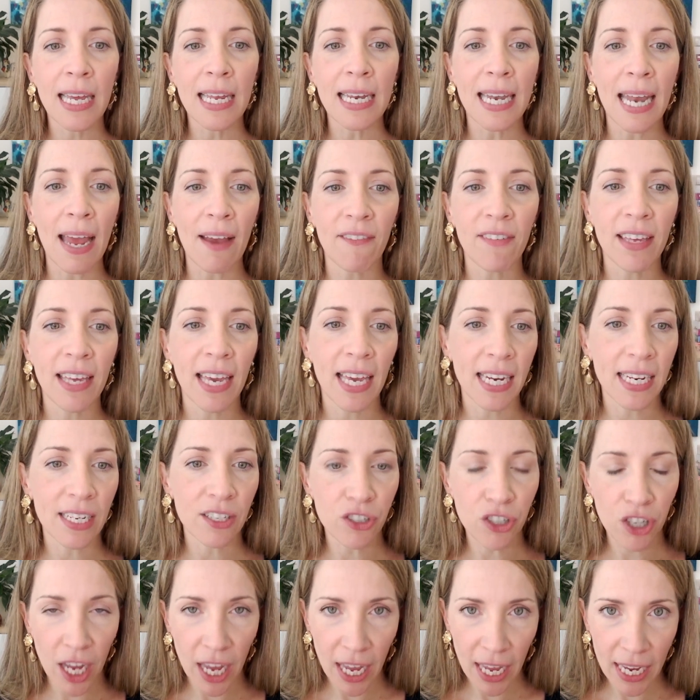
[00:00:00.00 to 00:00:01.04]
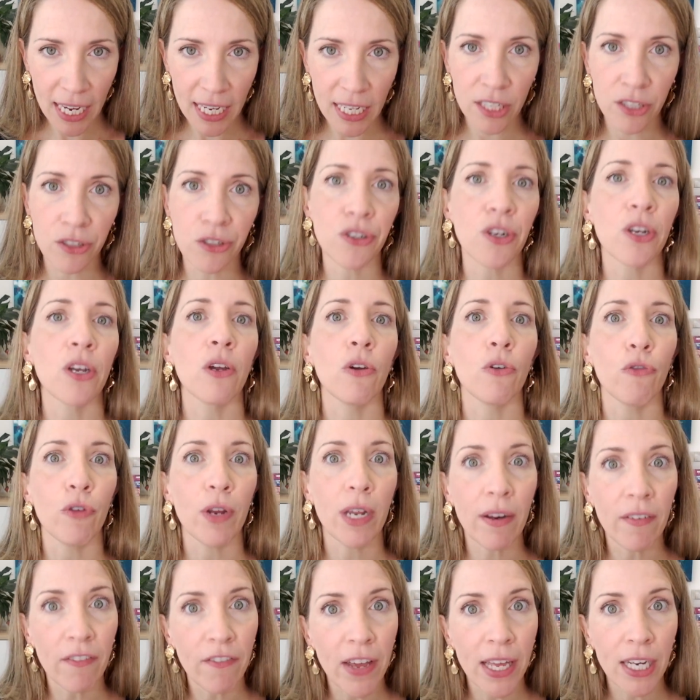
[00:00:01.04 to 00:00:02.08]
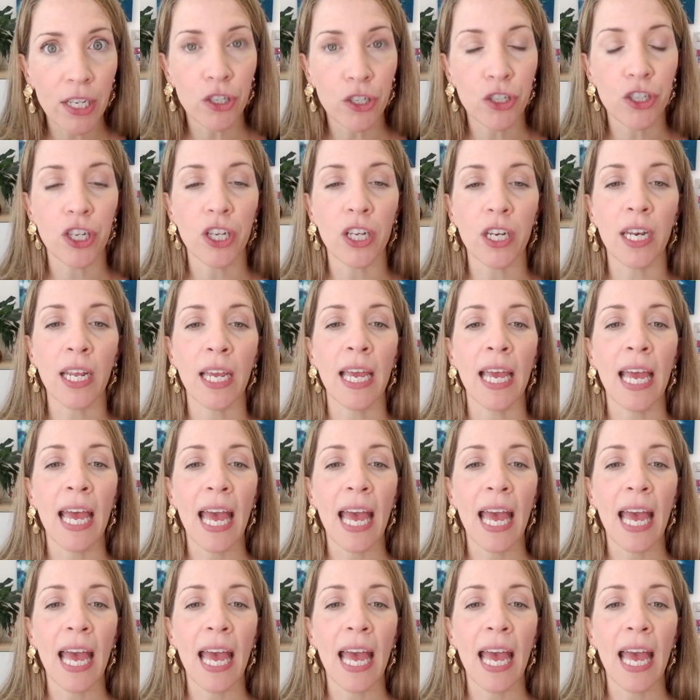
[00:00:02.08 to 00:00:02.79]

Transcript: navigating change, reinvention,